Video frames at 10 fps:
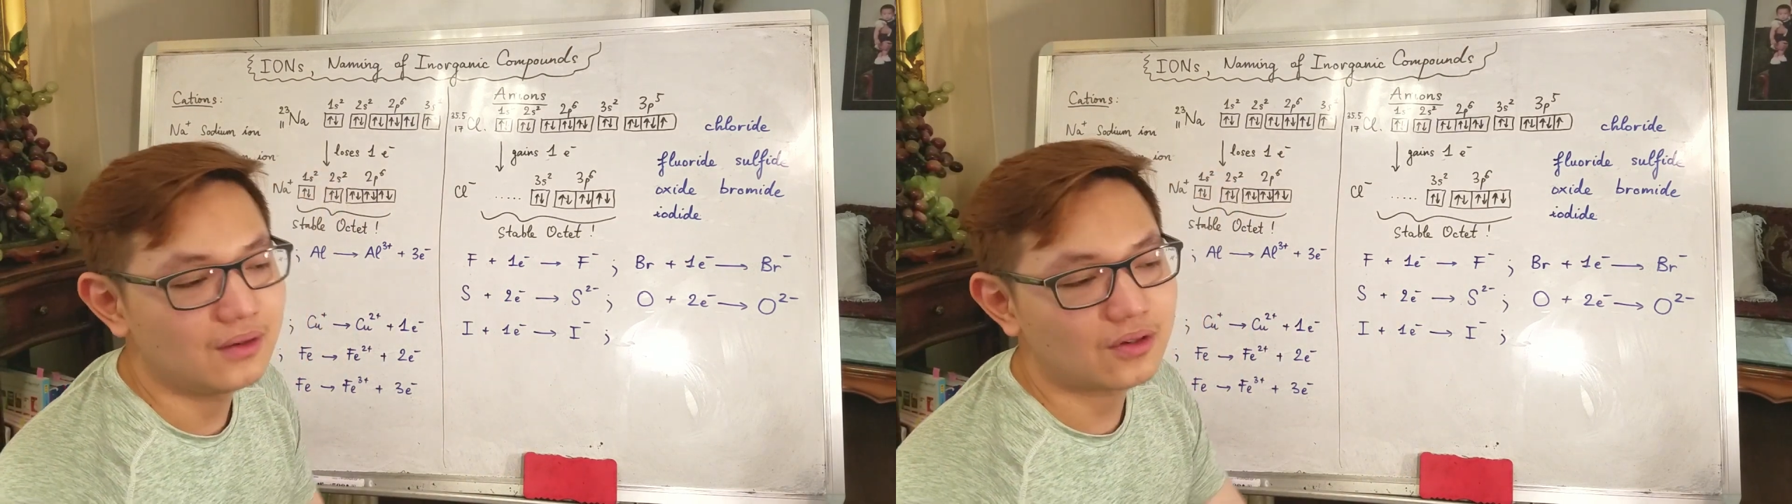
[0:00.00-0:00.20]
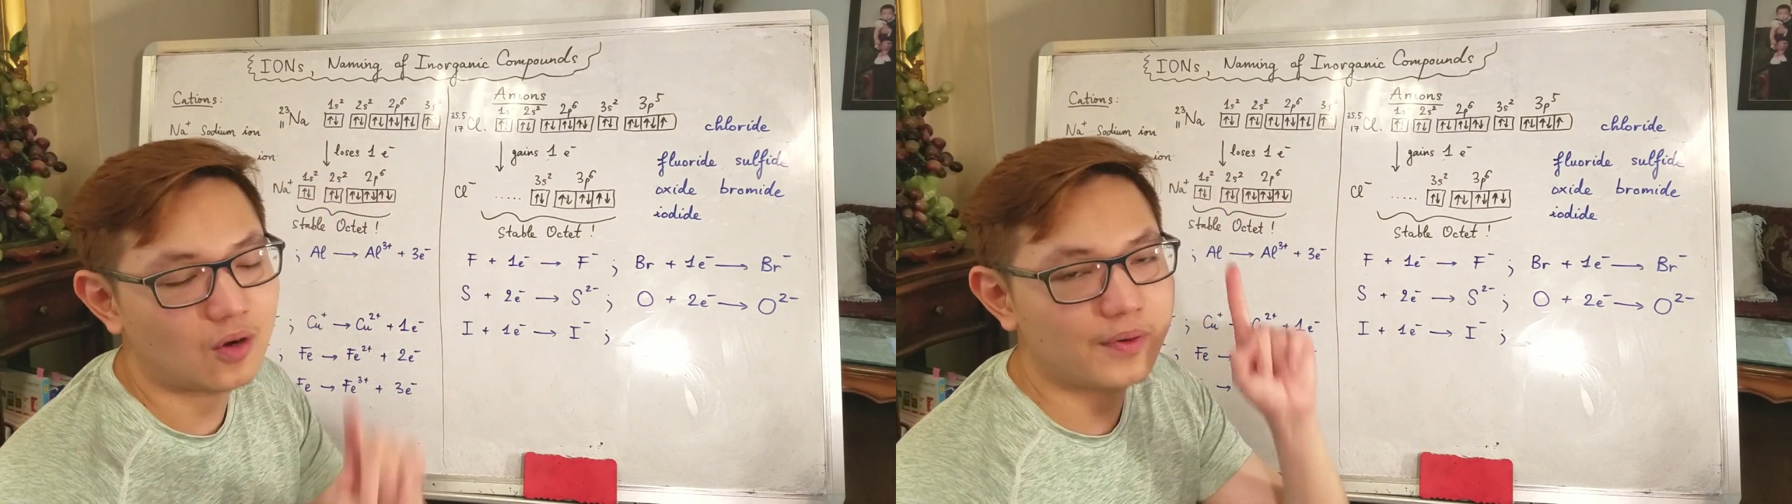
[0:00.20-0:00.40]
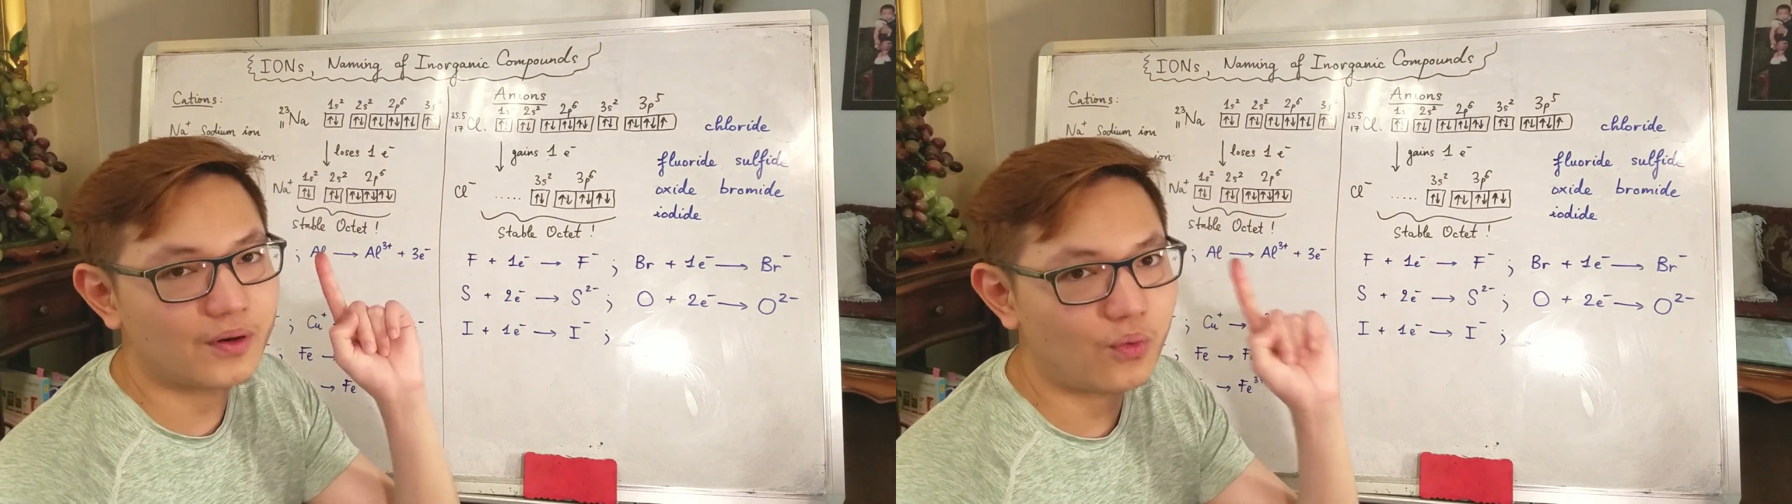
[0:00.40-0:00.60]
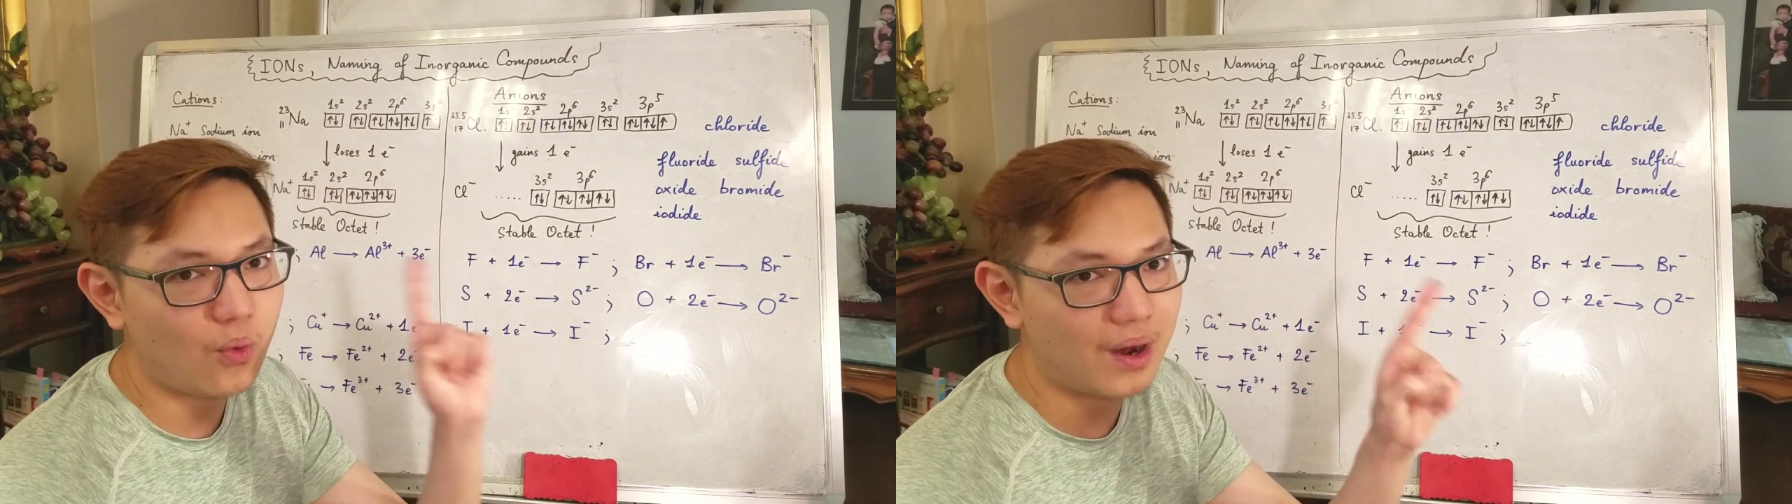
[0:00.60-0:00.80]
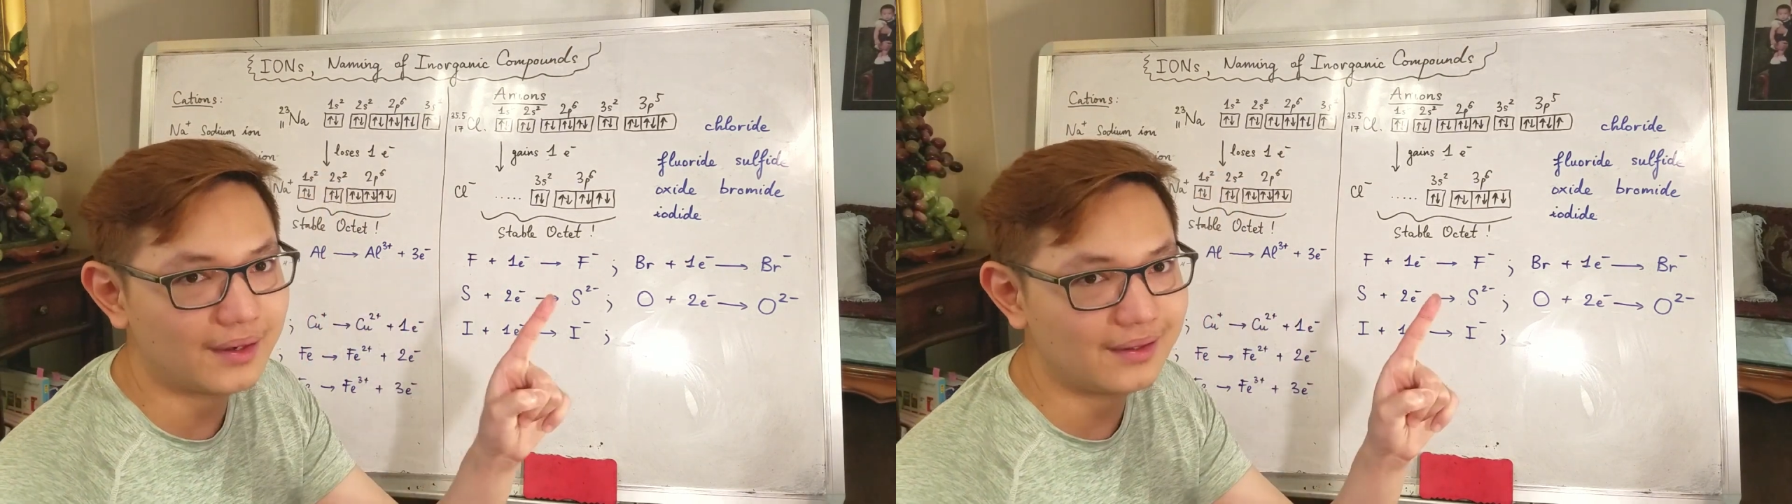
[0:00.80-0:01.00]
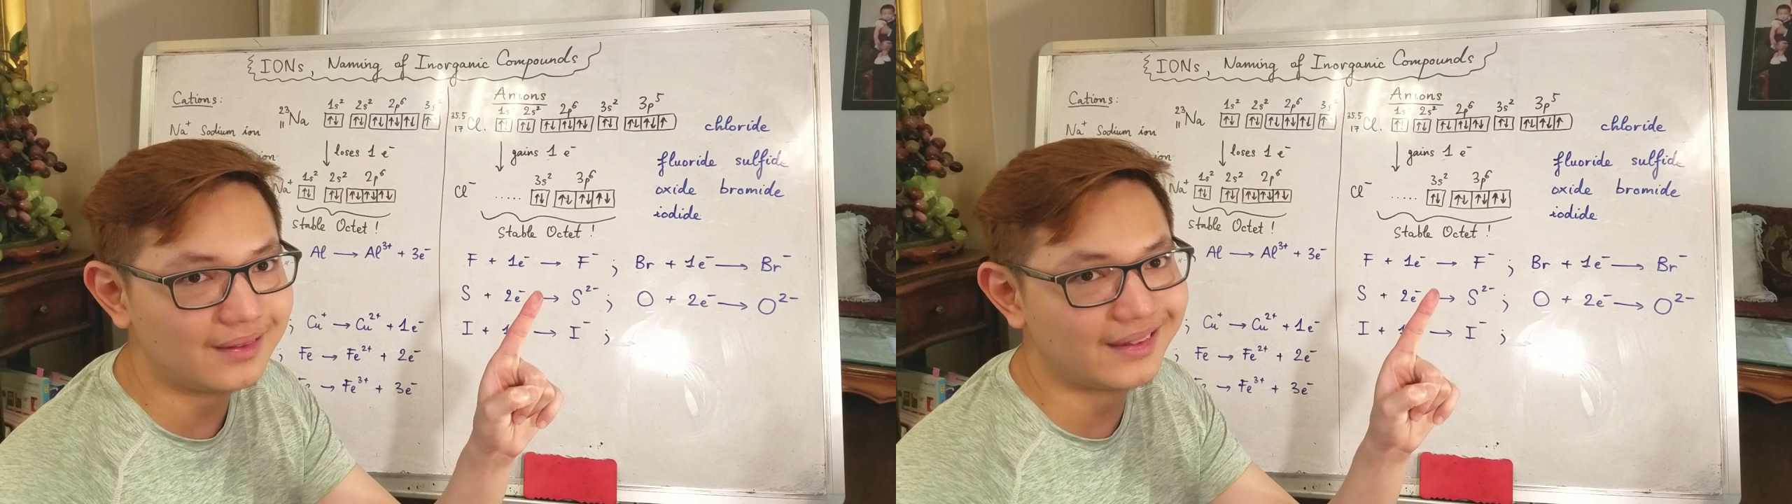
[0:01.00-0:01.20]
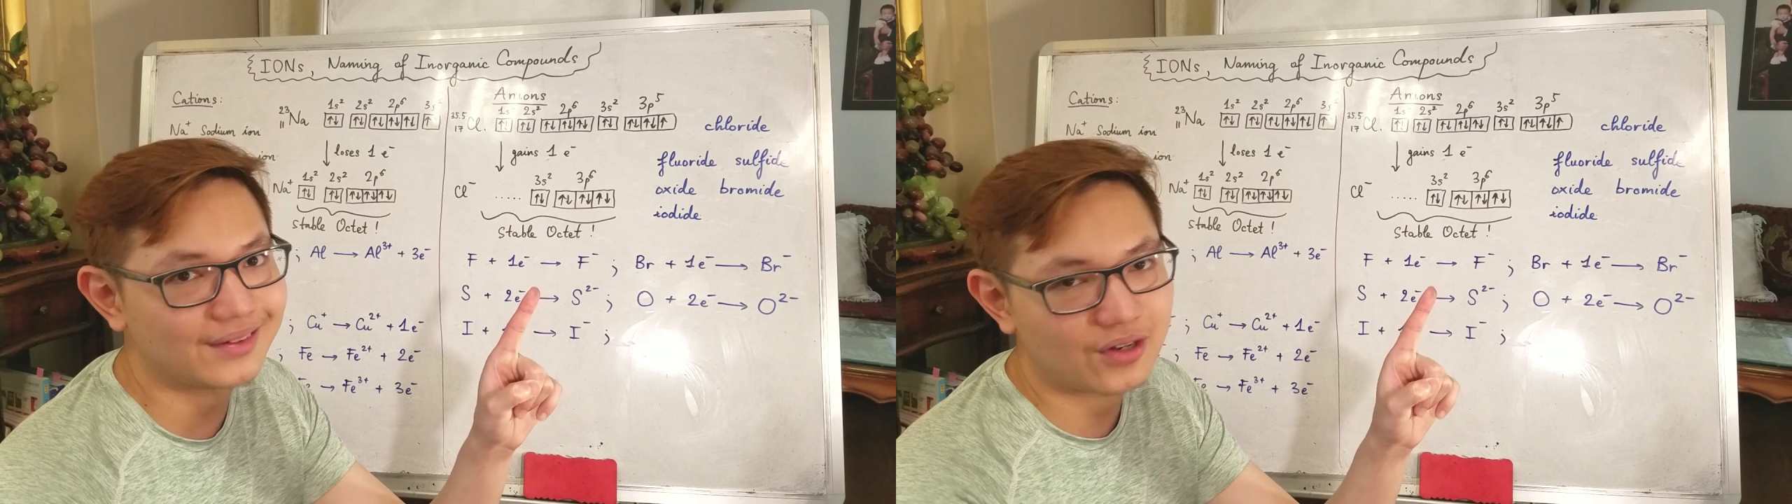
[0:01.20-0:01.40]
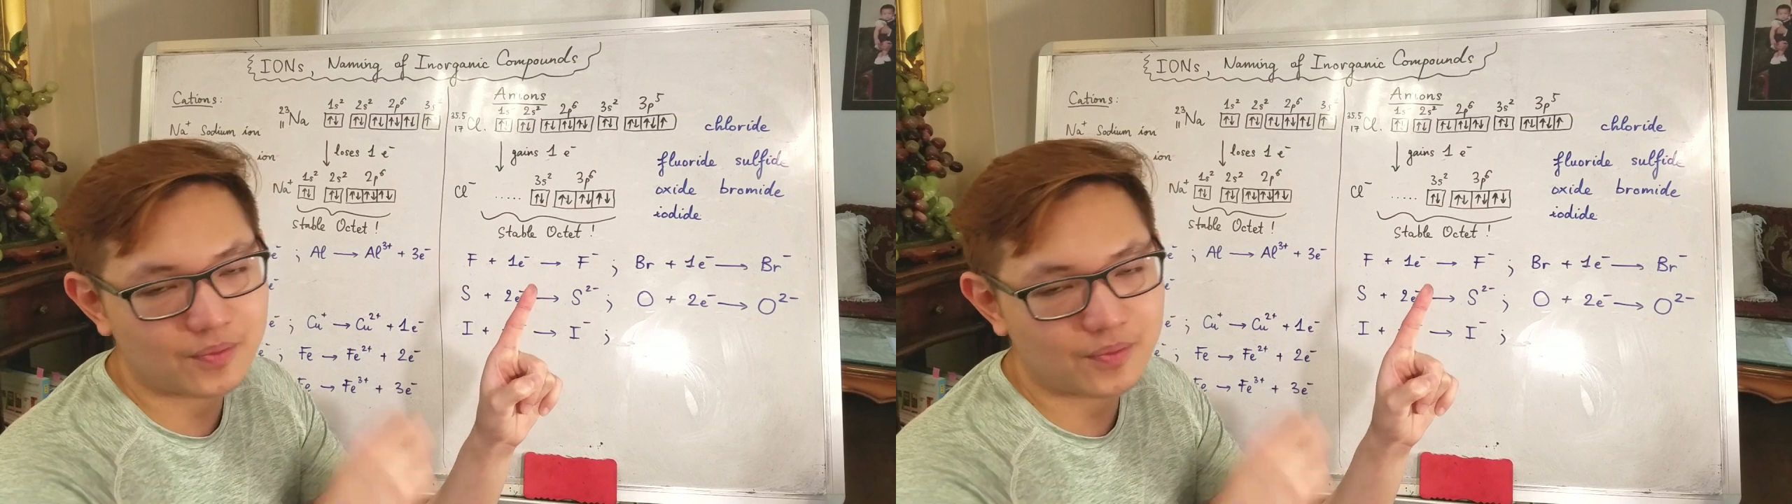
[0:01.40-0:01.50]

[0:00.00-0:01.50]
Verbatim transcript: copper one and